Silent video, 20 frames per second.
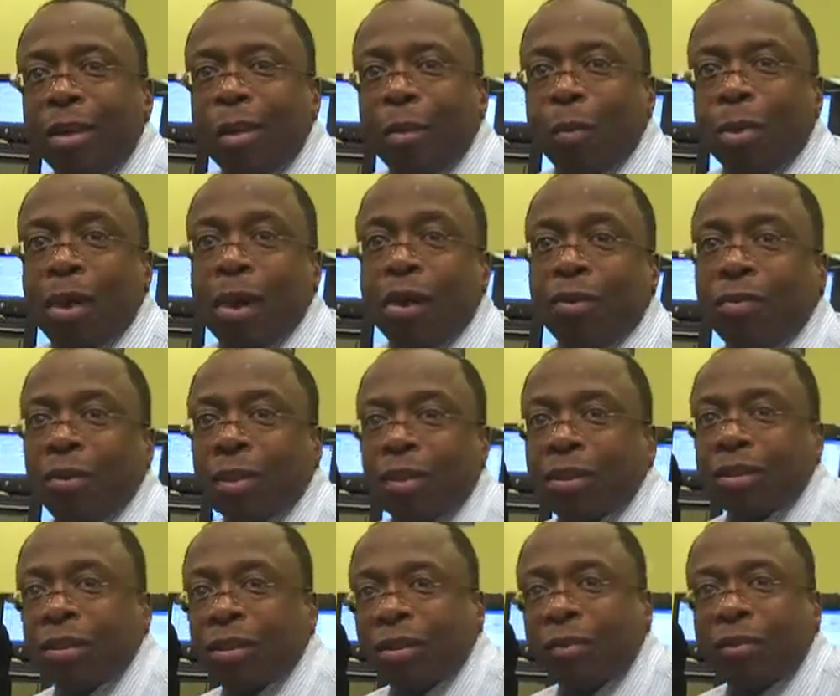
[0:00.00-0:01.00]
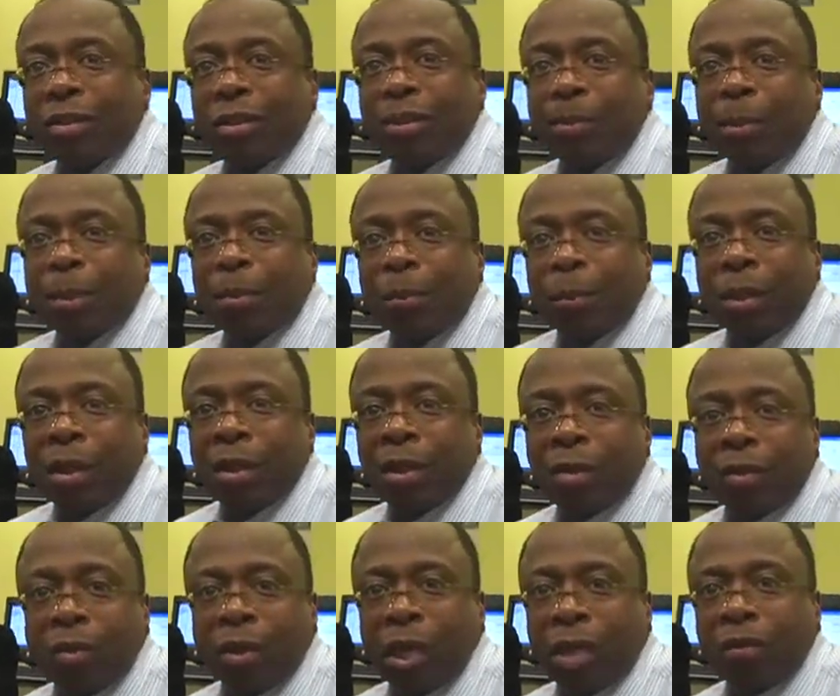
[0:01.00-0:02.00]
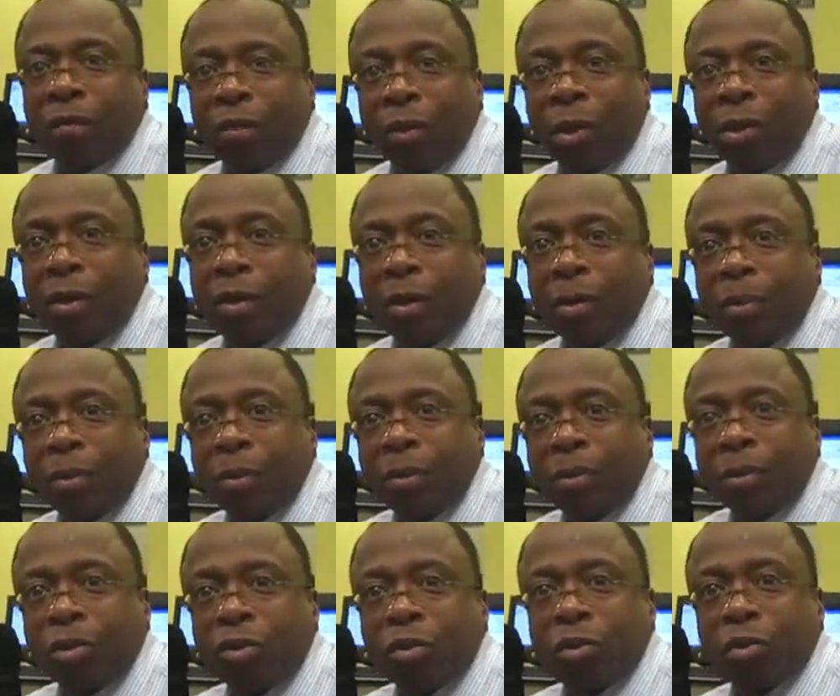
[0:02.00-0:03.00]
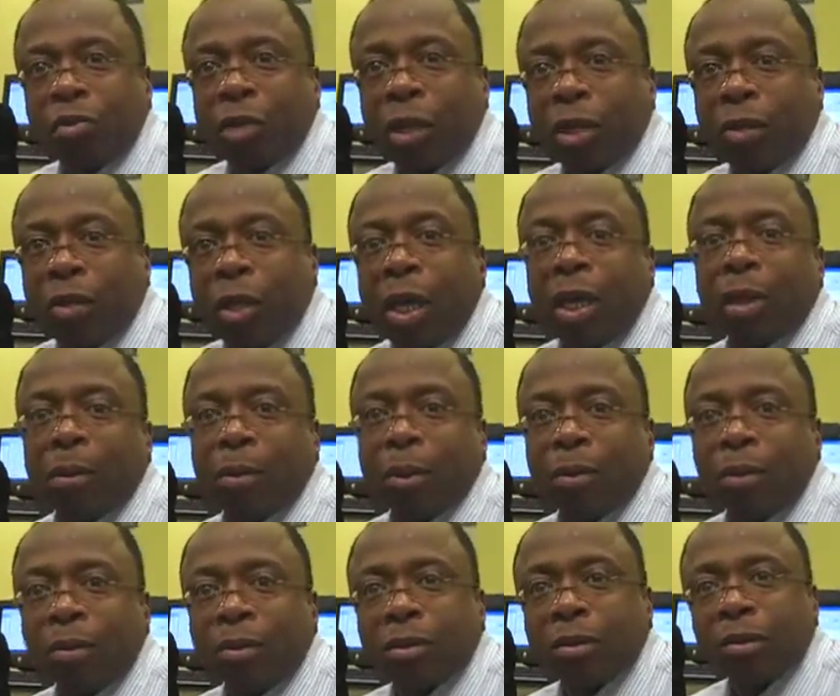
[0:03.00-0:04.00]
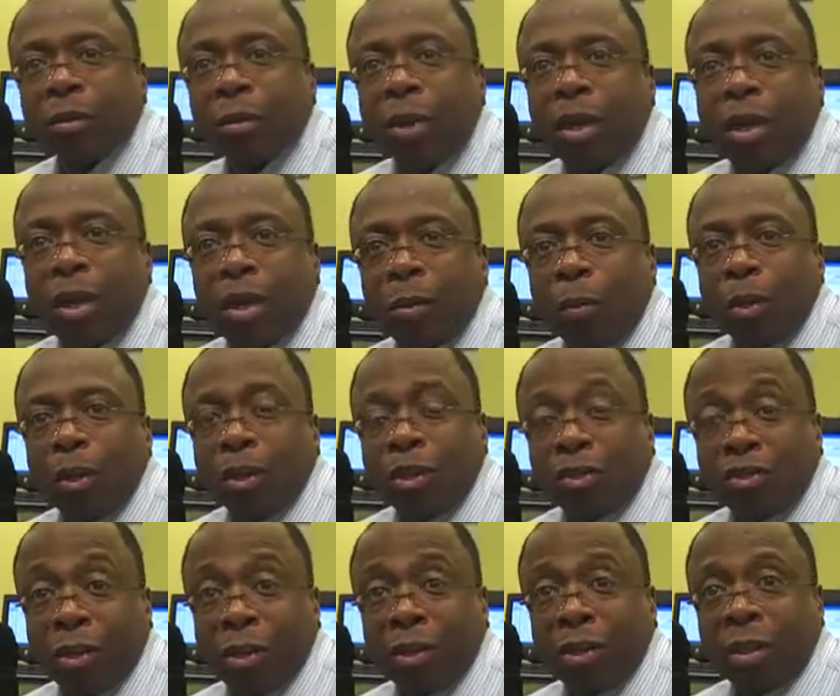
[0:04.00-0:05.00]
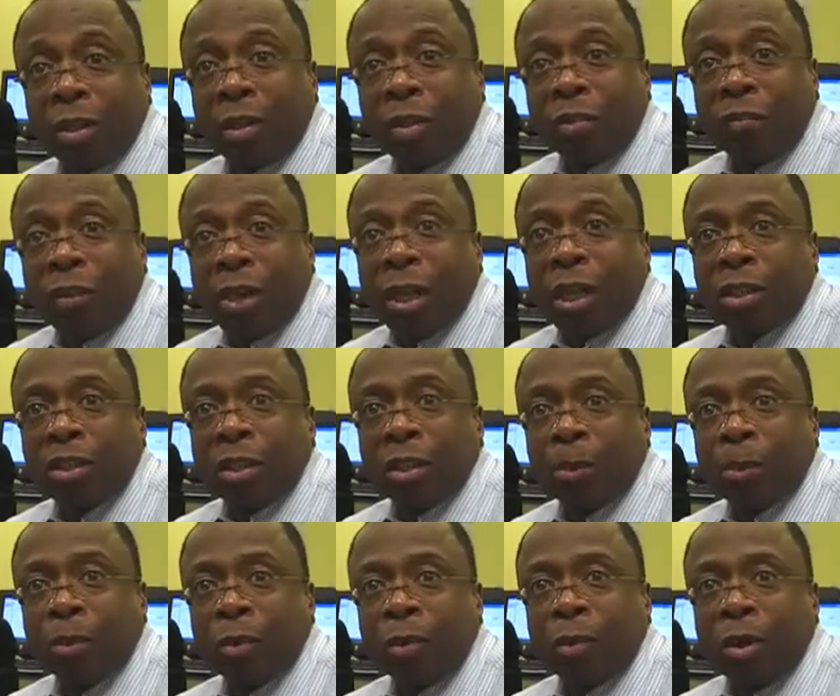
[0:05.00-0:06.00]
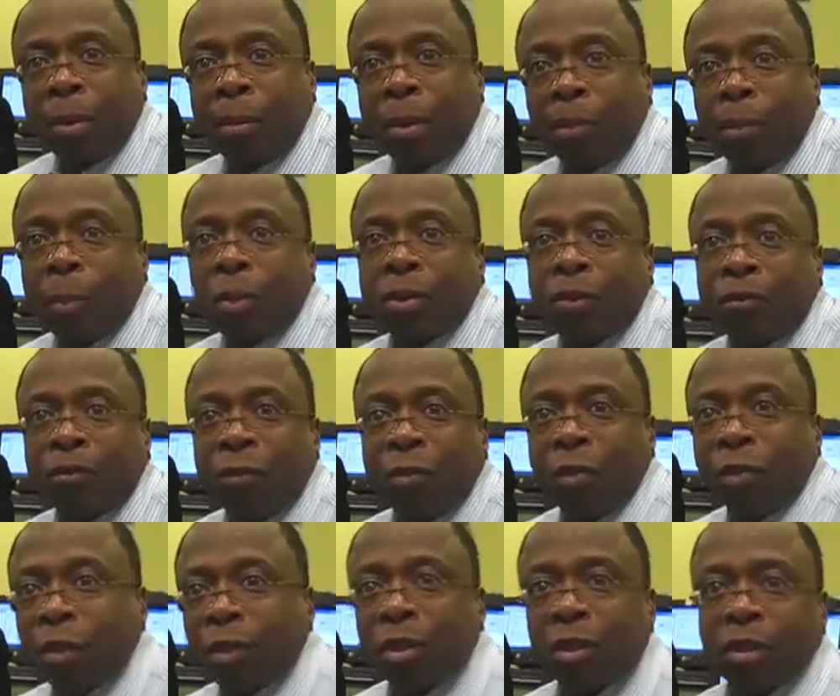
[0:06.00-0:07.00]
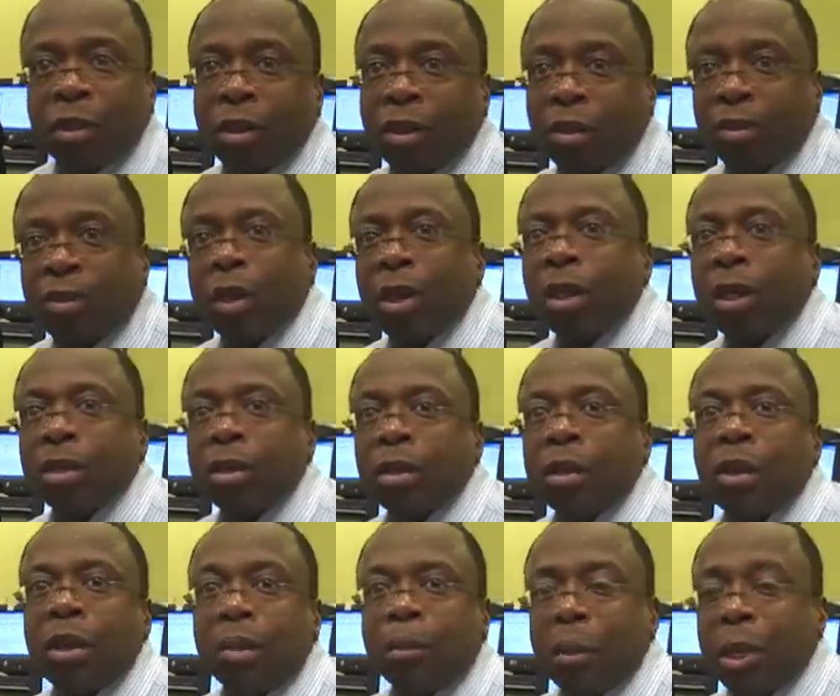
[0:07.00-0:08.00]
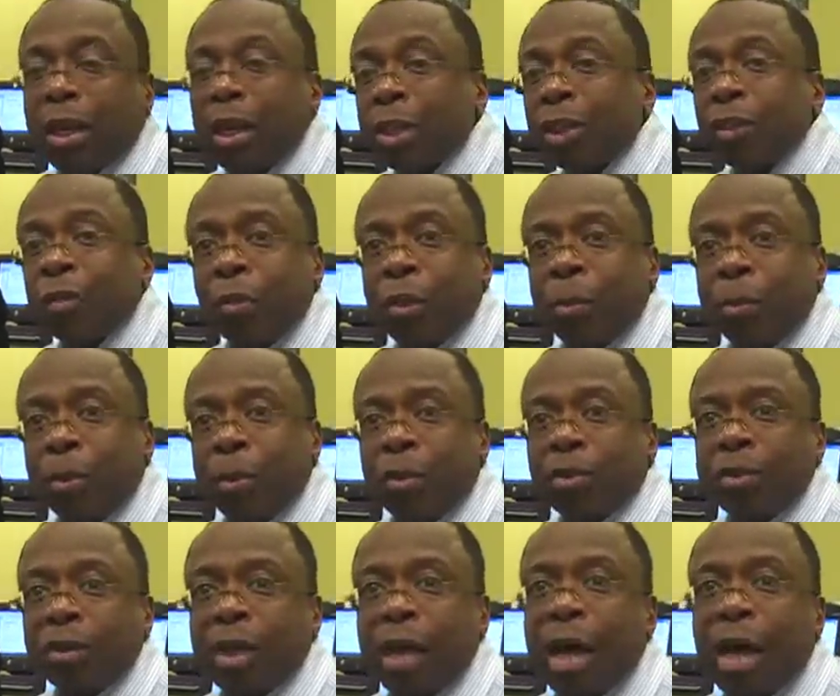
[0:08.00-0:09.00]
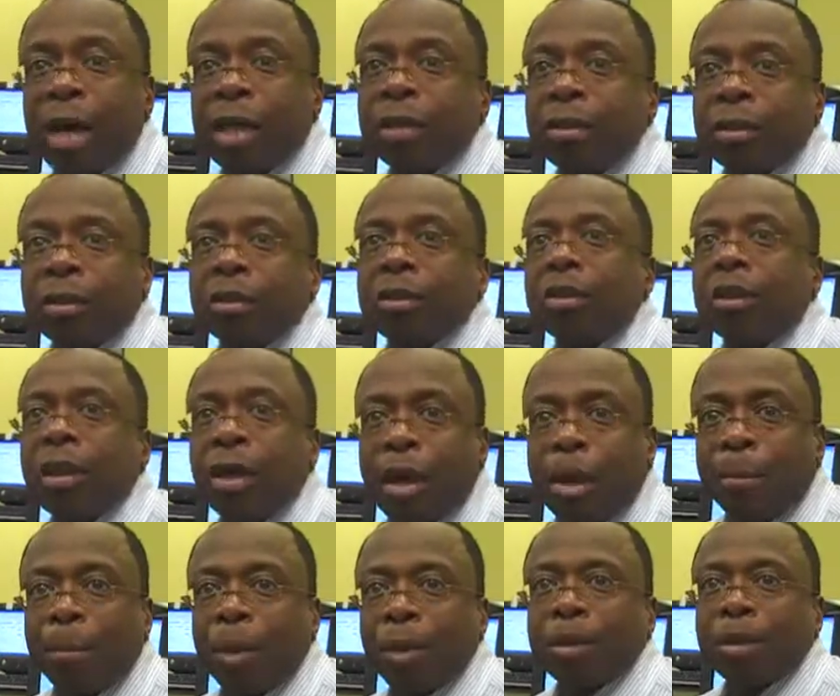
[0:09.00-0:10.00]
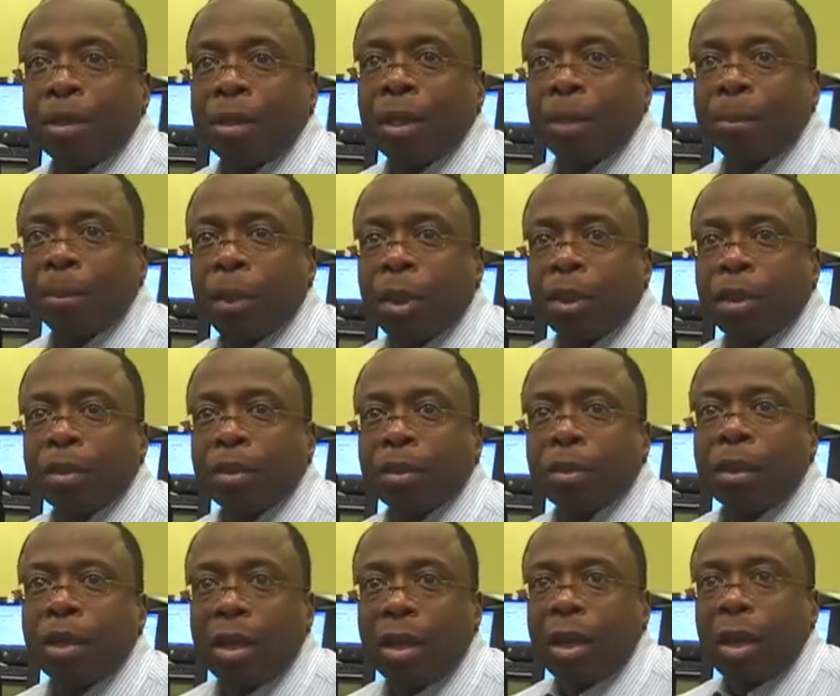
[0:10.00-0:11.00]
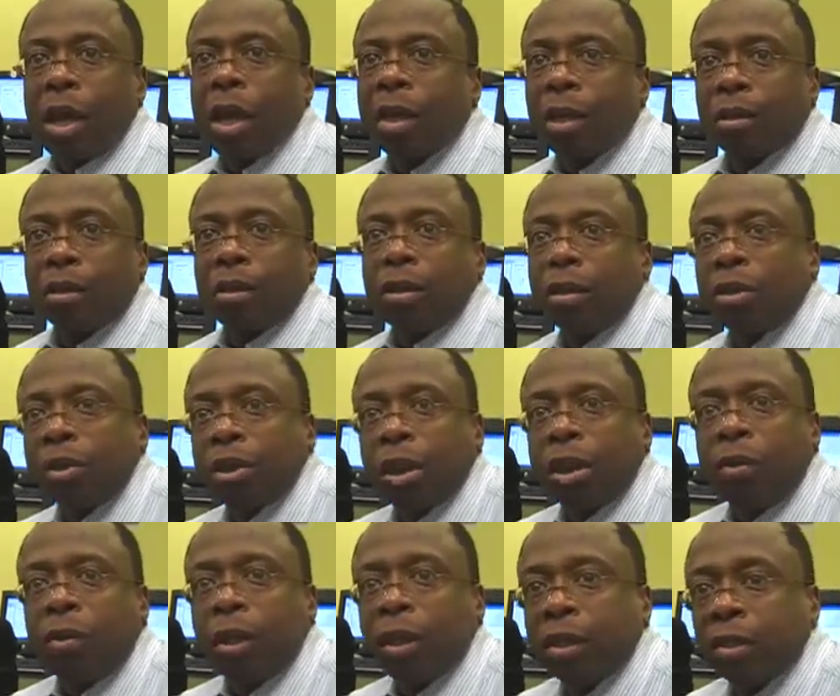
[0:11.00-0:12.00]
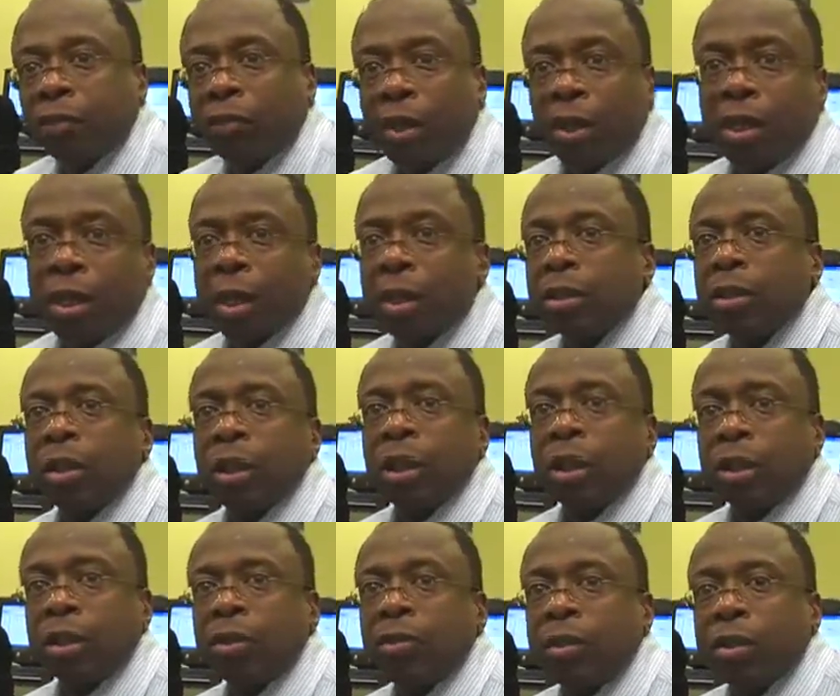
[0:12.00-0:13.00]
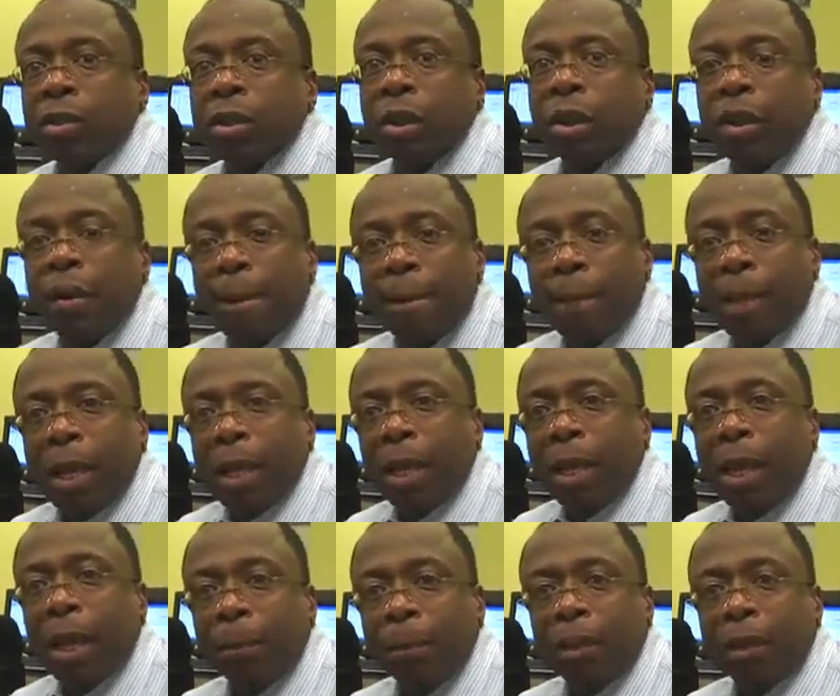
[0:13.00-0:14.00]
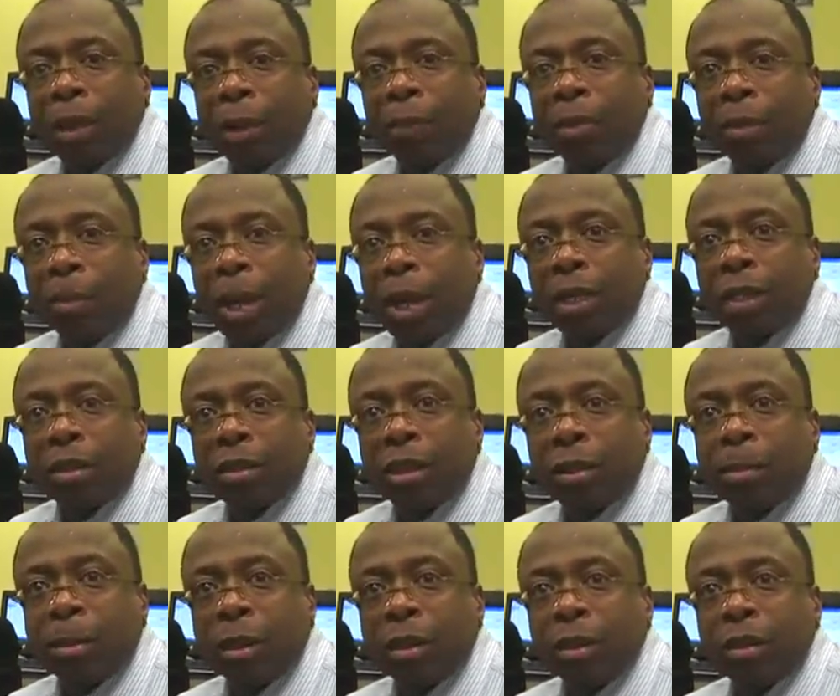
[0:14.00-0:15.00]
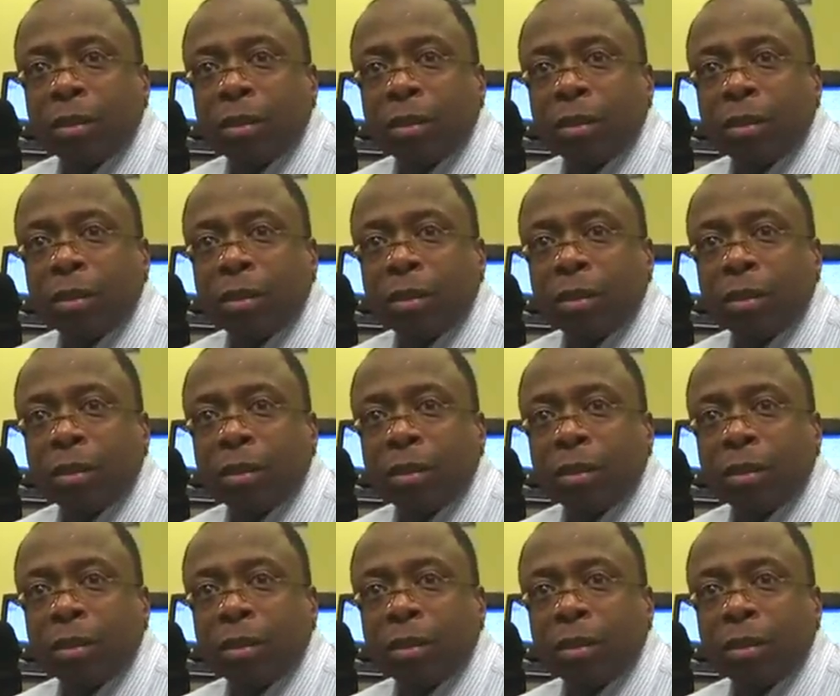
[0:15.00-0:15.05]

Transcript: we offer this service, but we also can follow up with trying to help you with strengthening your financial program. It mostly focuses on credit, making sure the person has a budget in place, and in general, it's financial literacy and helping them to manage their money.